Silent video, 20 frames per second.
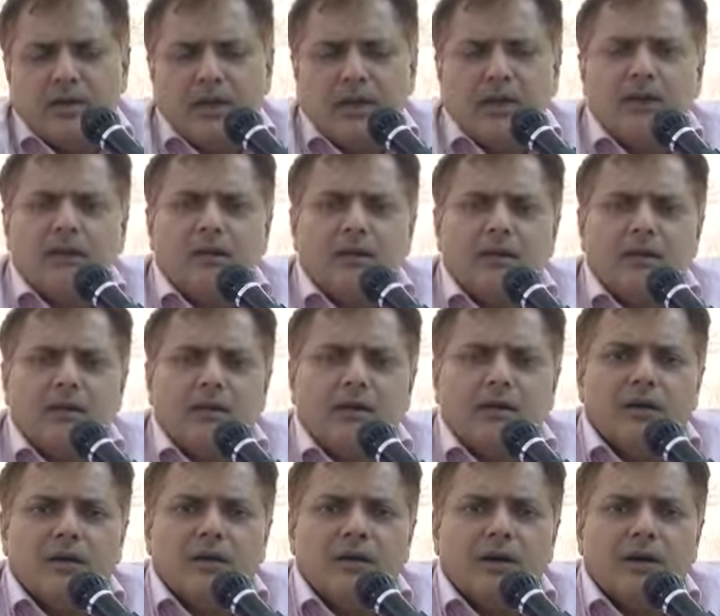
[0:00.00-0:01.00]
Then
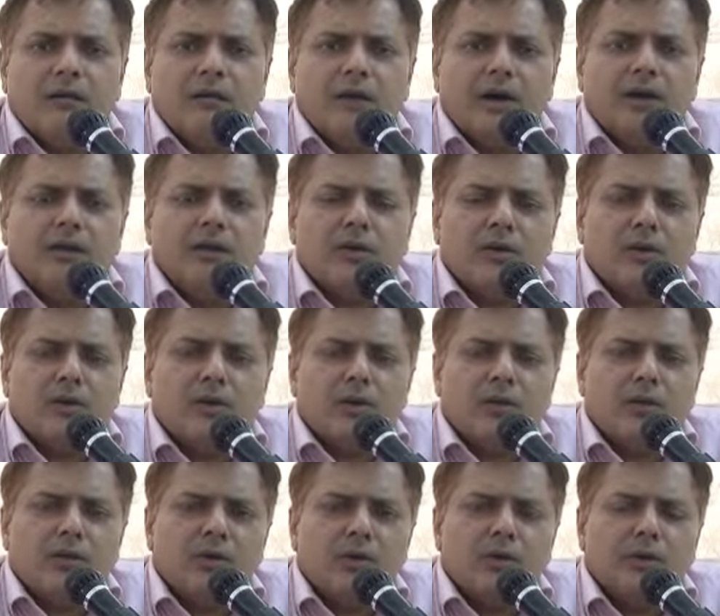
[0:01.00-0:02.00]
for 1 crore
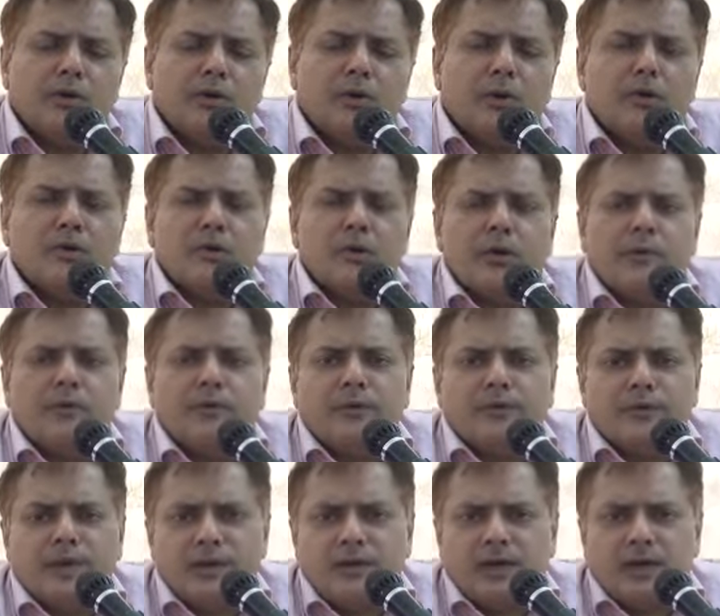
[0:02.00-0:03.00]
of loan, you have to have
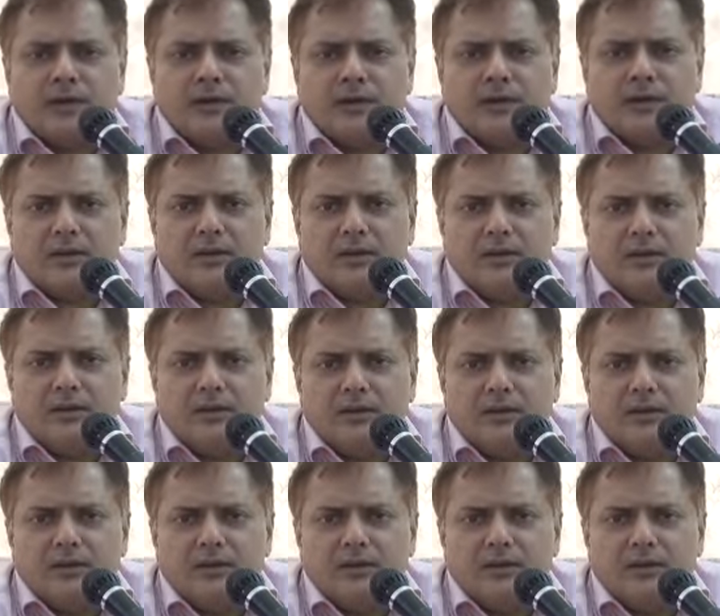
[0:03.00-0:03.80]
50 guarantor.